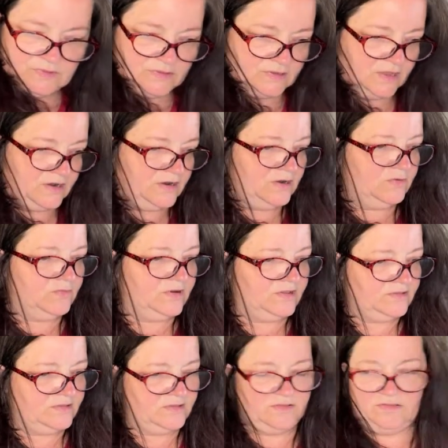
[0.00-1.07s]
don't know what
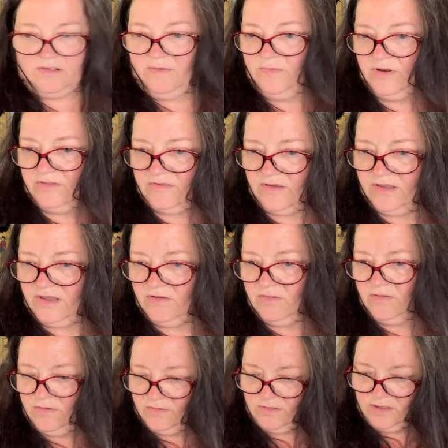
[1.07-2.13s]
I'm going to tell you how
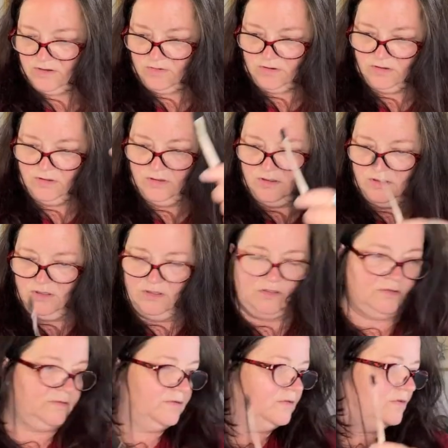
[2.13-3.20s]
long they are.
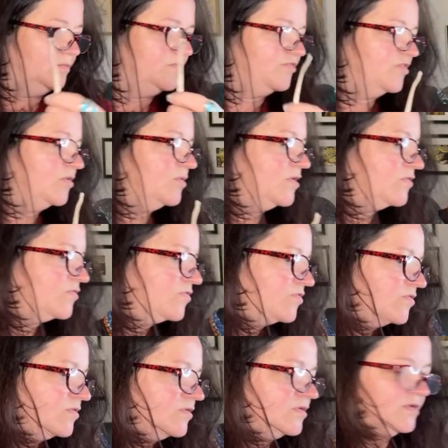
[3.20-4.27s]
Let me see what else.
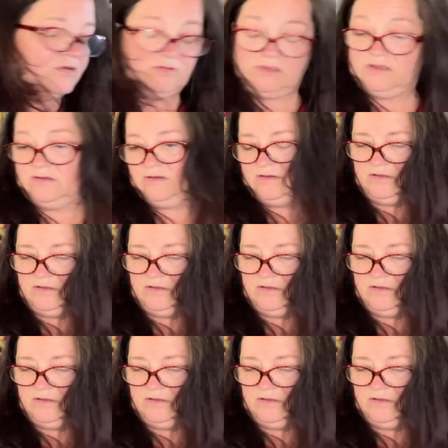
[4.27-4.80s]
Okay.